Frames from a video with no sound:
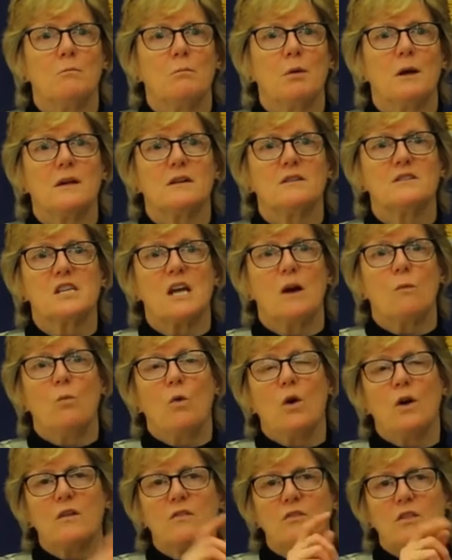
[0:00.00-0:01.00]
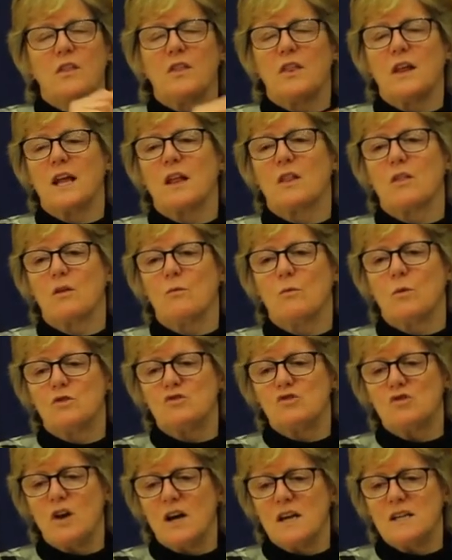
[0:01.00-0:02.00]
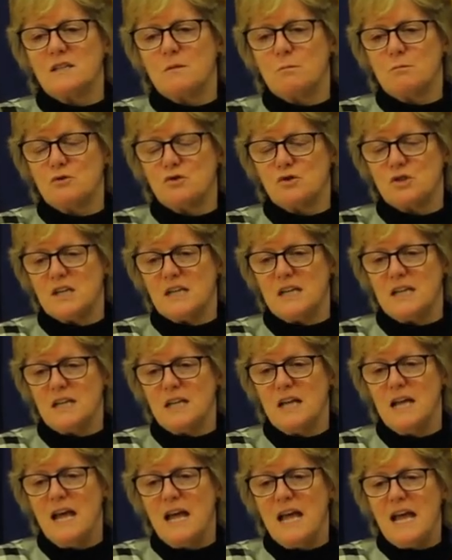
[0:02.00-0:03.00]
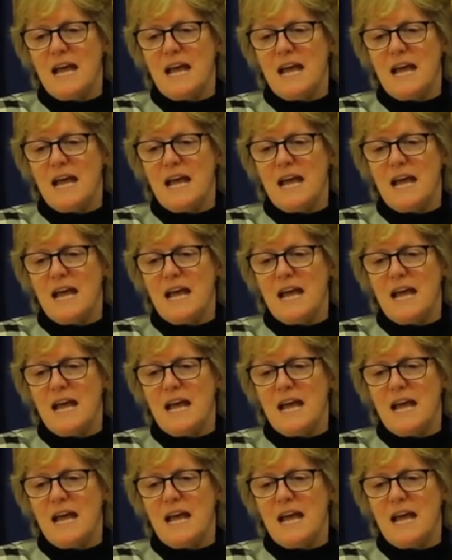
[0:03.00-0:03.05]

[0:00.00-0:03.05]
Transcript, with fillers: But one of the things that we're trying to put in